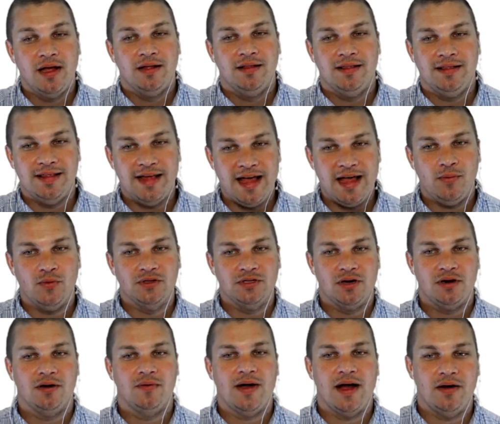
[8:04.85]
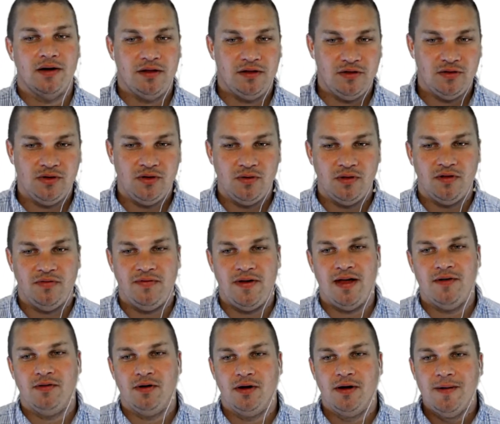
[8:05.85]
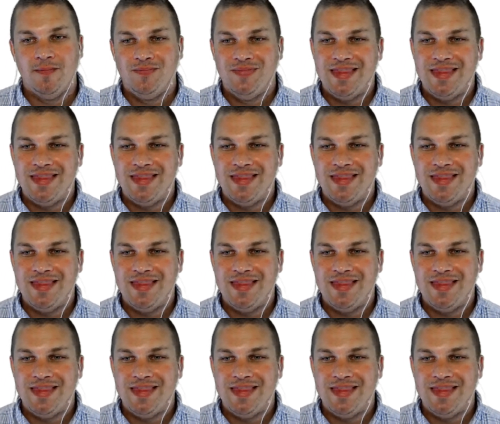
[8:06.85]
they will turn around and do you the favor,